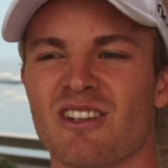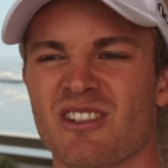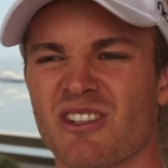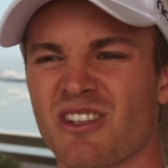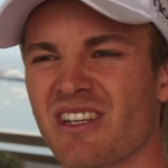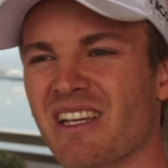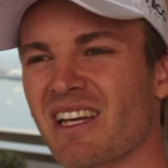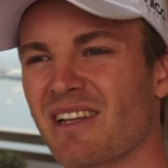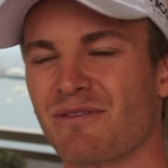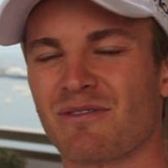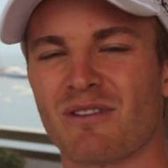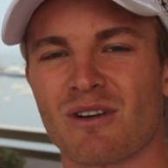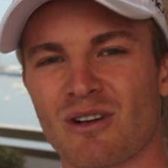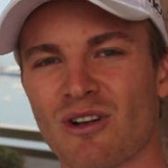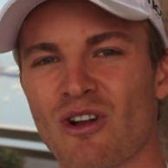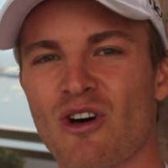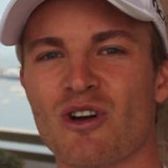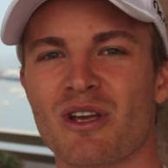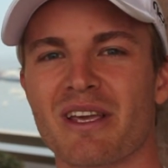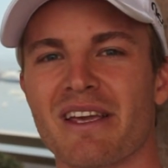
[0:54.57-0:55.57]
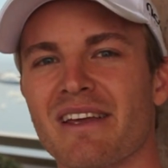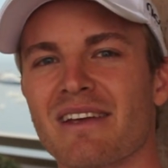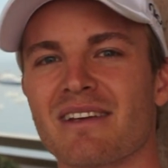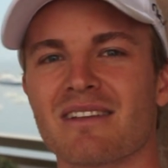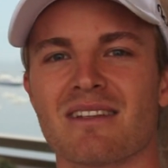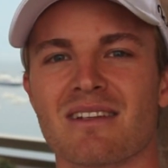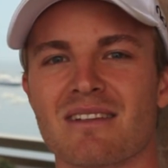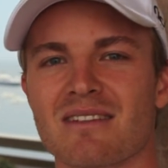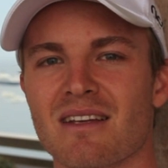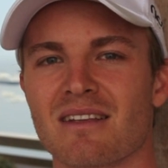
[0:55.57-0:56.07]
So you get front locking
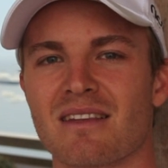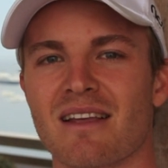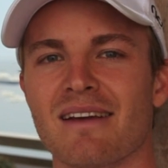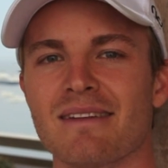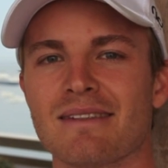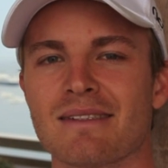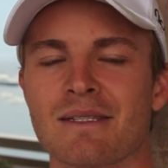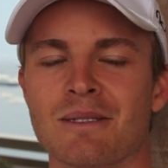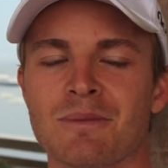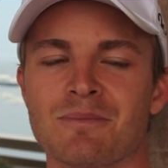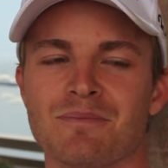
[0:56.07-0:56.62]
and things like that.